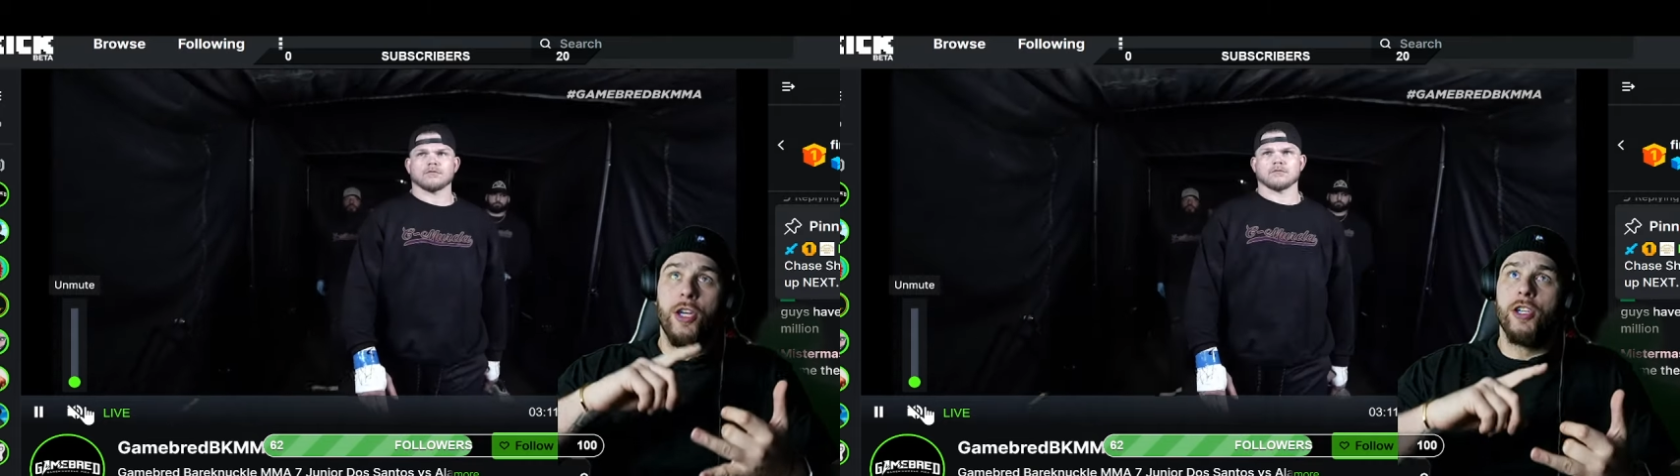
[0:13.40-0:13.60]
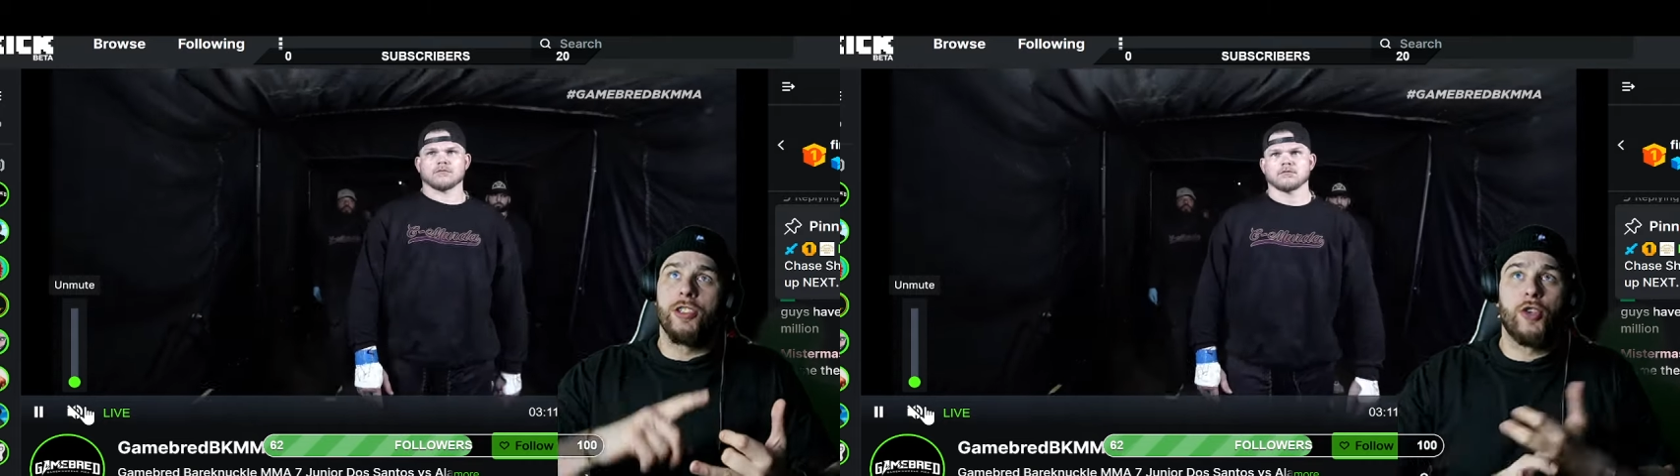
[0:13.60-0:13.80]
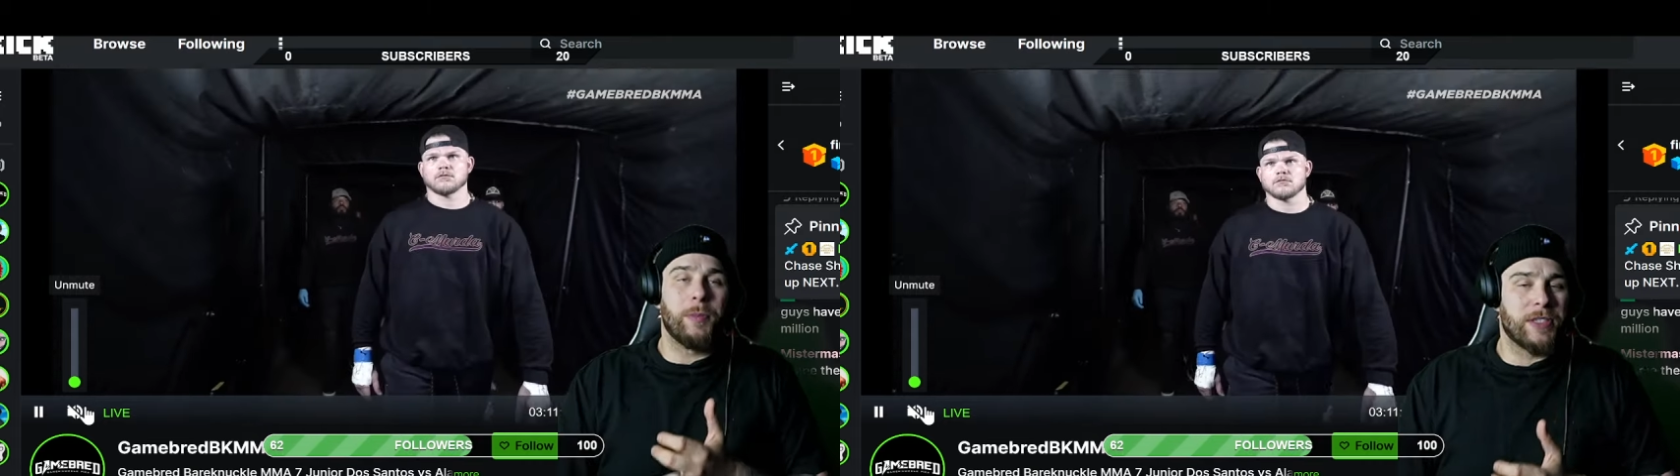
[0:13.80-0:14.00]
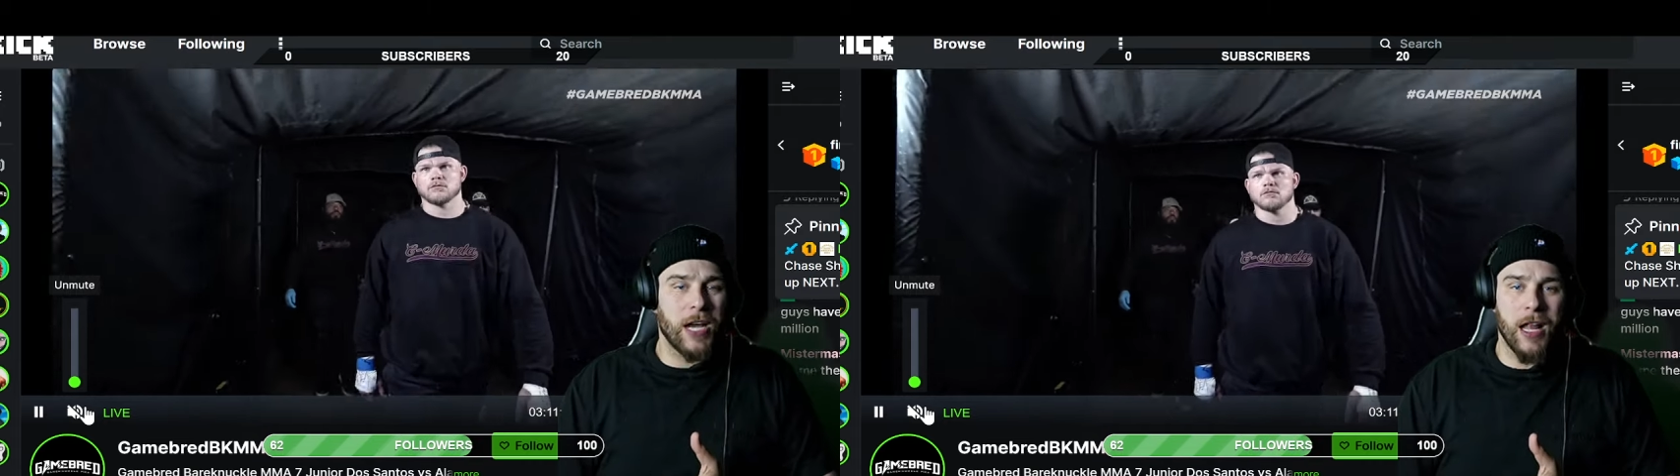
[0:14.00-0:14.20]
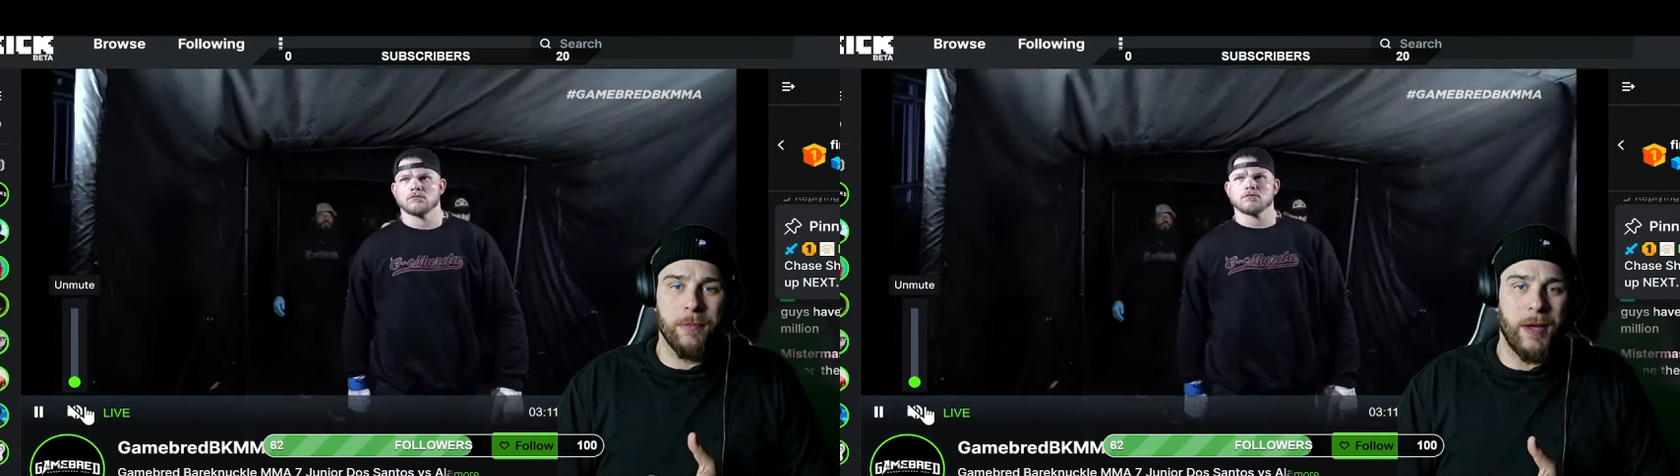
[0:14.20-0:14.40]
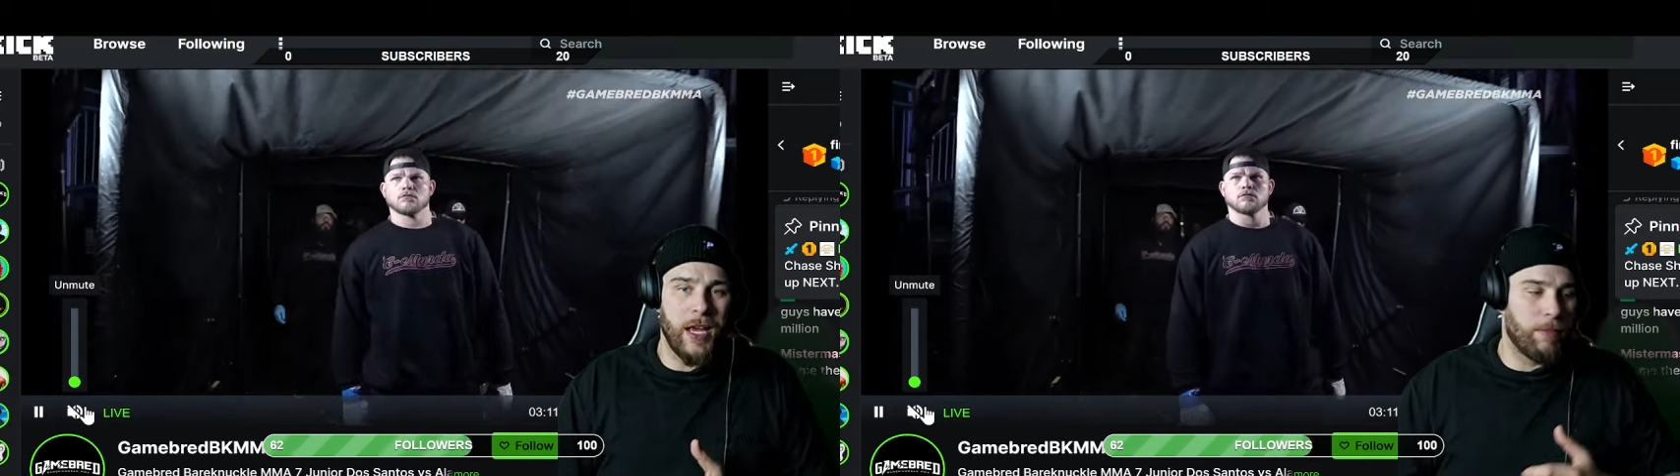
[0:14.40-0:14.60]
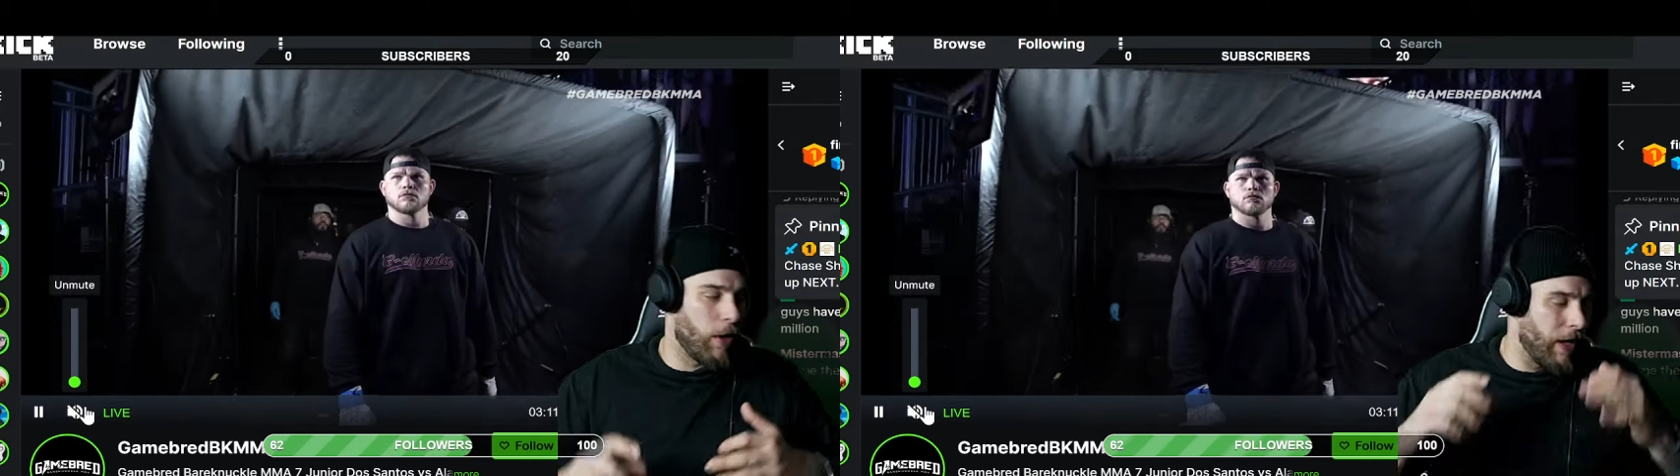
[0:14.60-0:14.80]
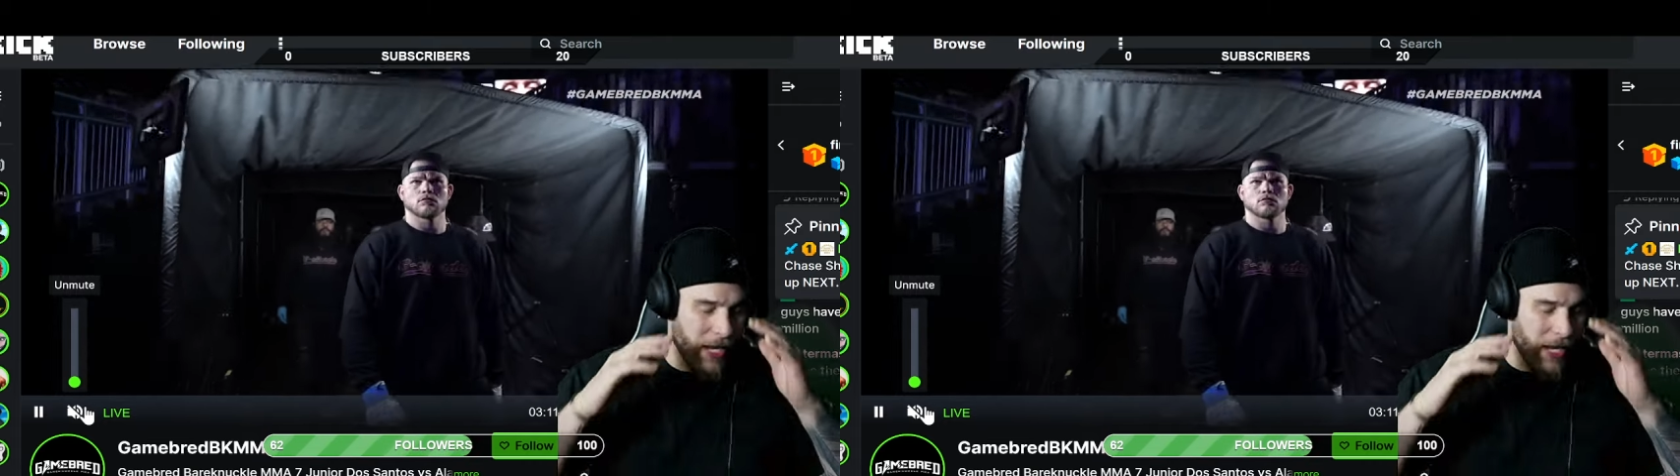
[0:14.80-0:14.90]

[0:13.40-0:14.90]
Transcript: Super solid man, bro.